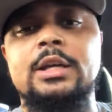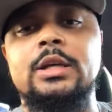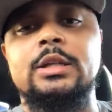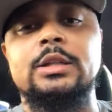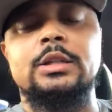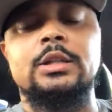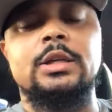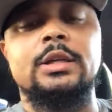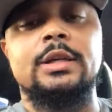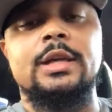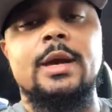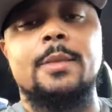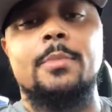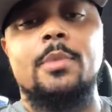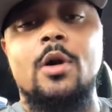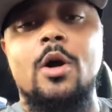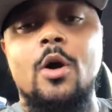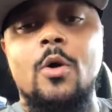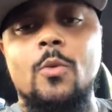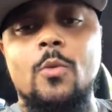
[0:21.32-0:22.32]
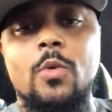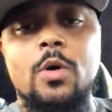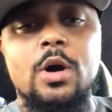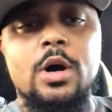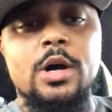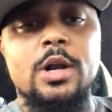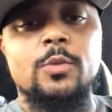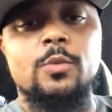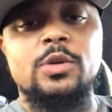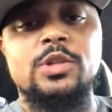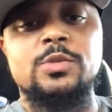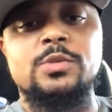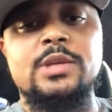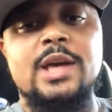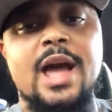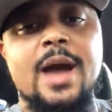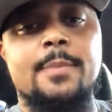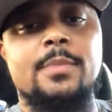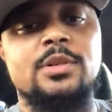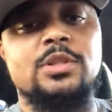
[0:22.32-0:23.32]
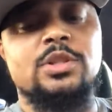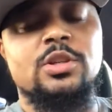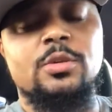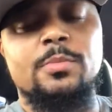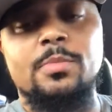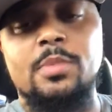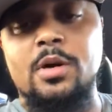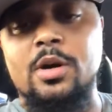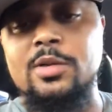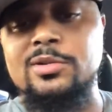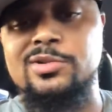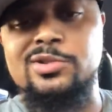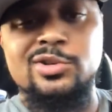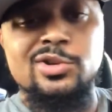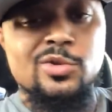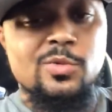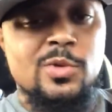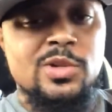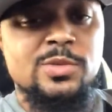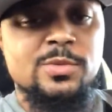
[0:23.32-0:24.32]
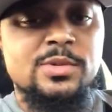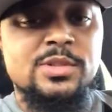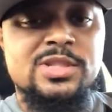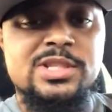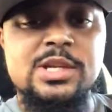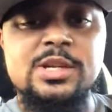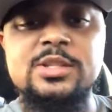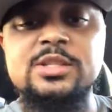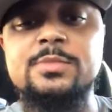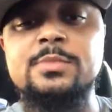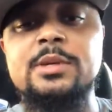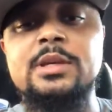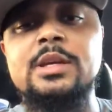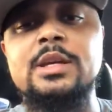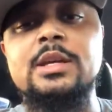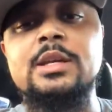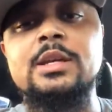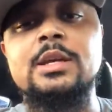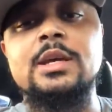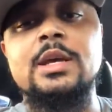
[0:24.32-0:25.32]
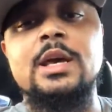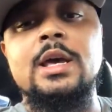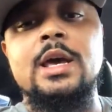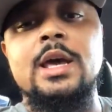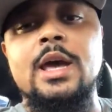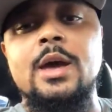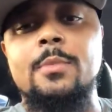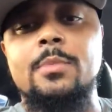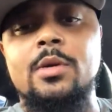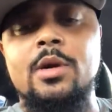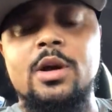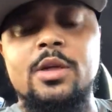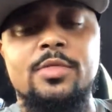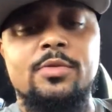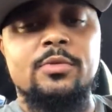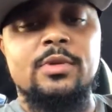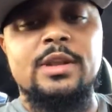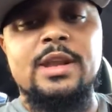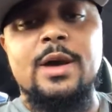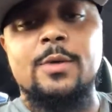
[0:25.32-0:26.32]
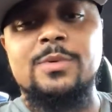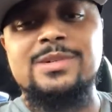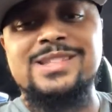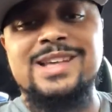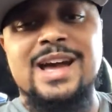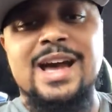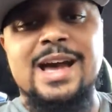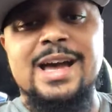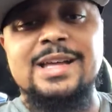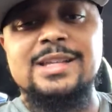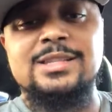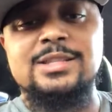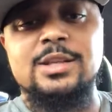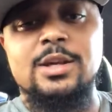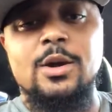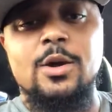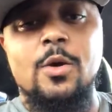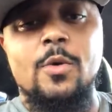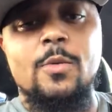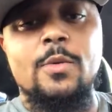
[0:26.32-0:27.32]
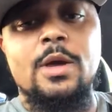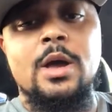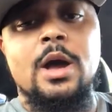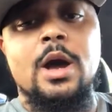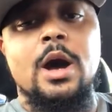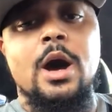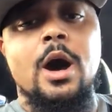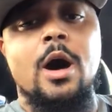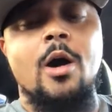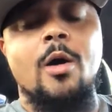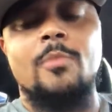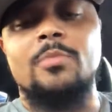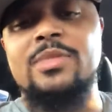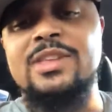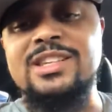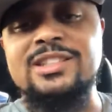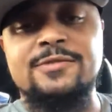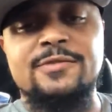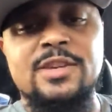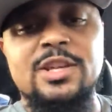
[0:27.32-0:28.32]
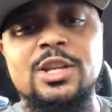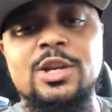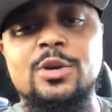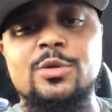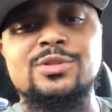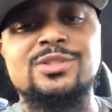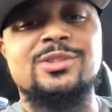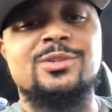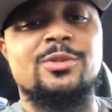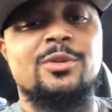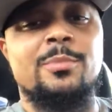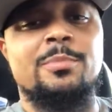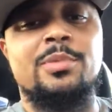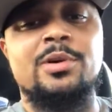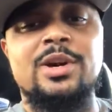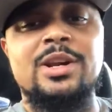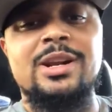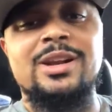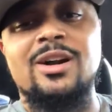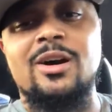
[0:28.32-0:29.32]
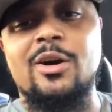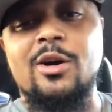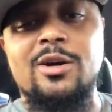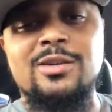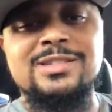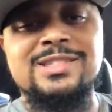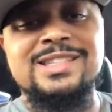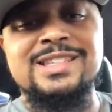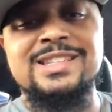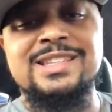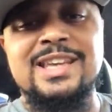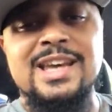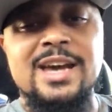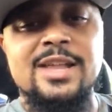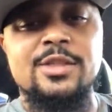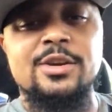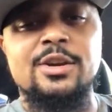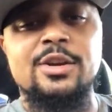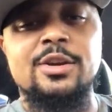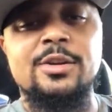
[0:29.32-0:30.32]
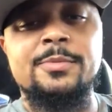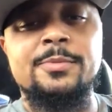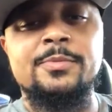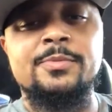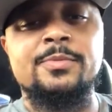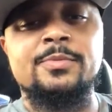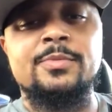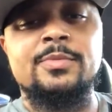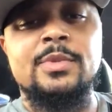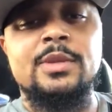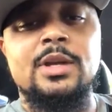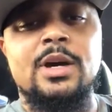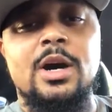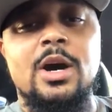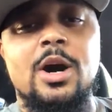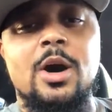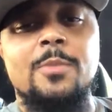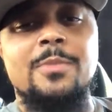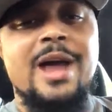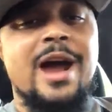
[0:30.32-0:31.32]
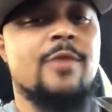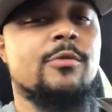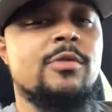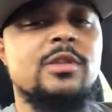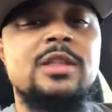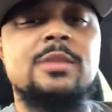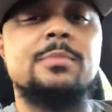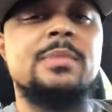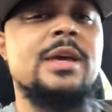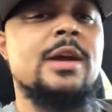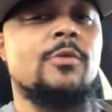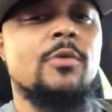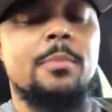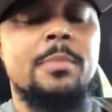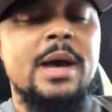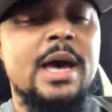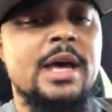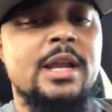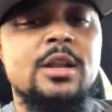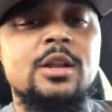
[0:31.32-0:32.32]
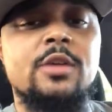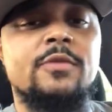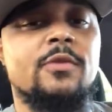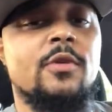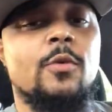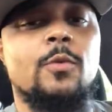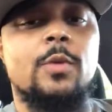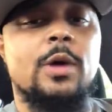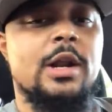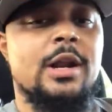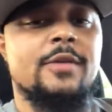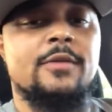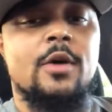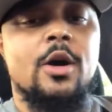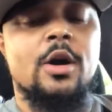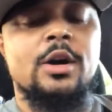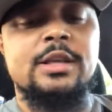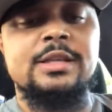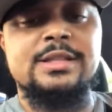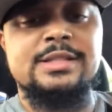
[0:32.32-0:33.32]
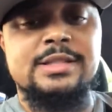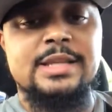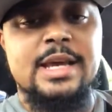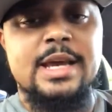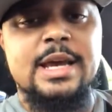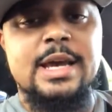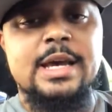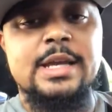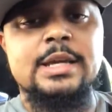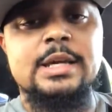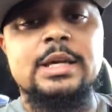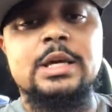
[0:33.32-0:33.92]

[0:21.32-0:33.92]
look at part 1, which was aperture, part 2, which was shutter speed, and part 3, that was ISO. This video is going to put it all together, not really being repetitive of what I've already said.